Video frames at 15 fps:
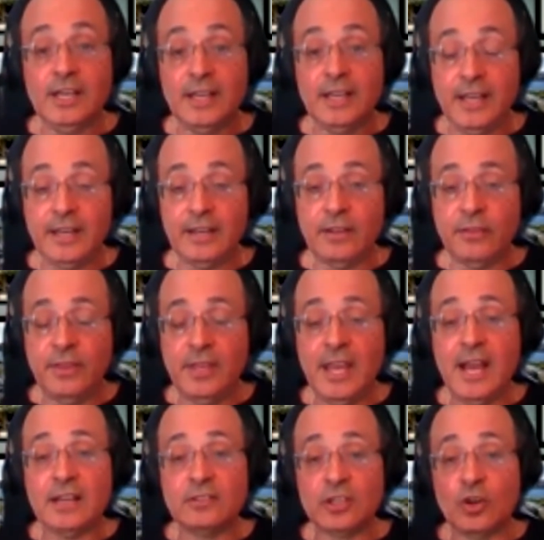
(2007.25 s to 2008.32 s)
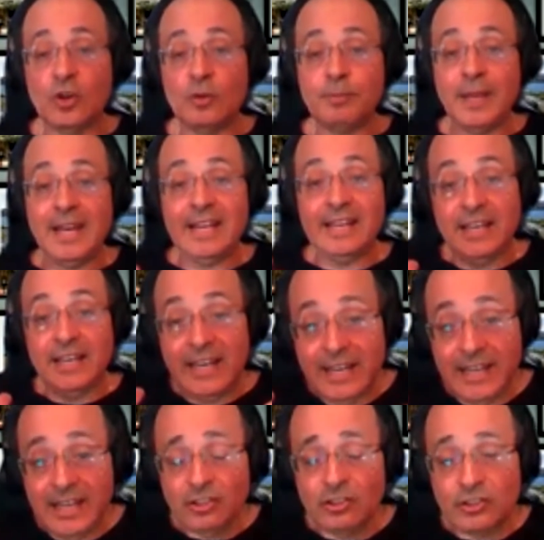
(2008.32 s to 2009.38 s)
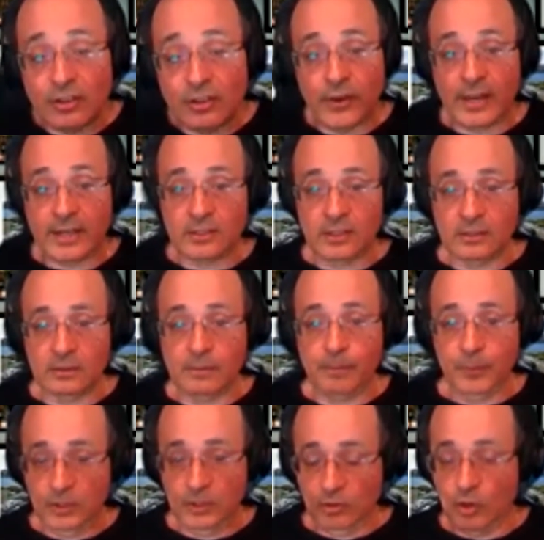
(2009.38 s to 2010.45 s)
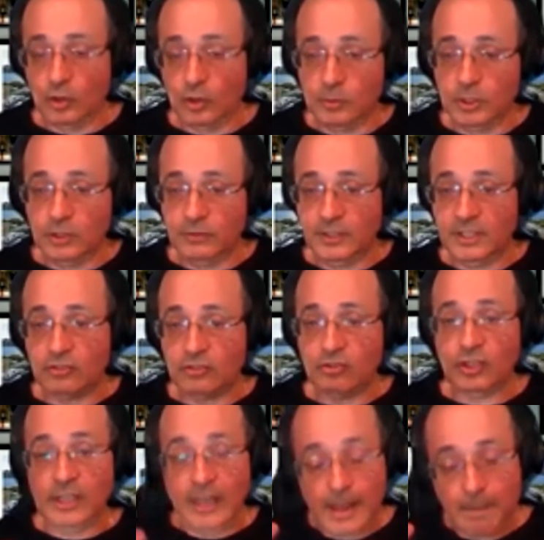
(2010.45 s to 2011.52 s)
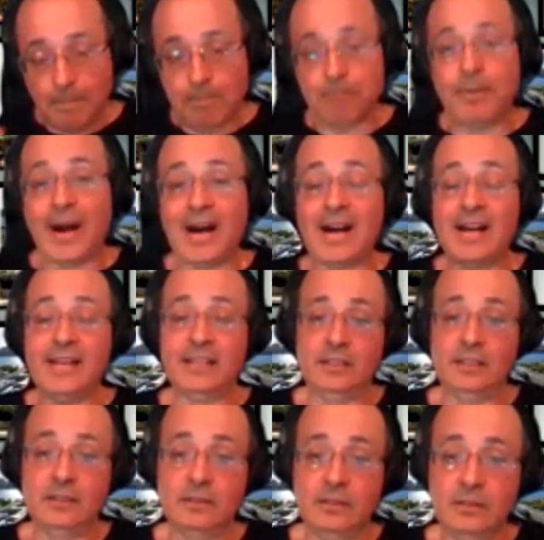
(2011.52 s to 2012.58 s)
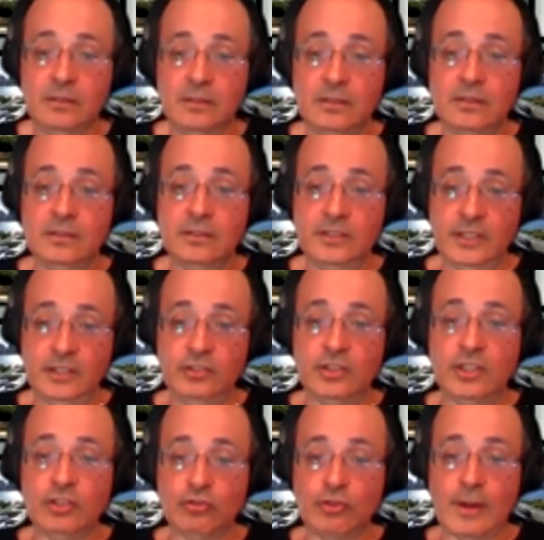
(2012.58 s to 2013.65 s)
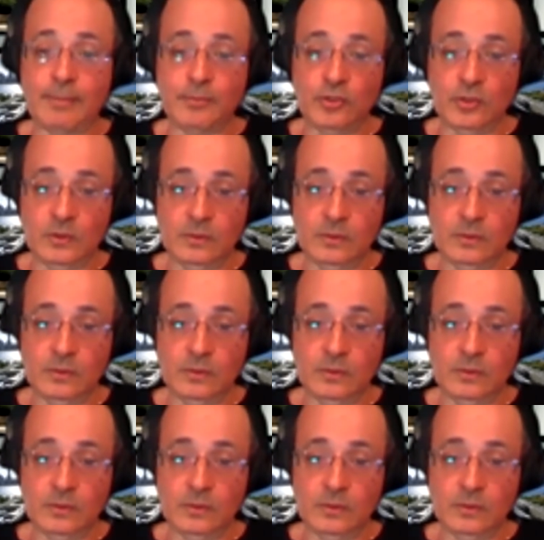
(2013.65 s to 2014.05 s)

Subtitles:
and they are the company least affected in the automotive industry by this disruption.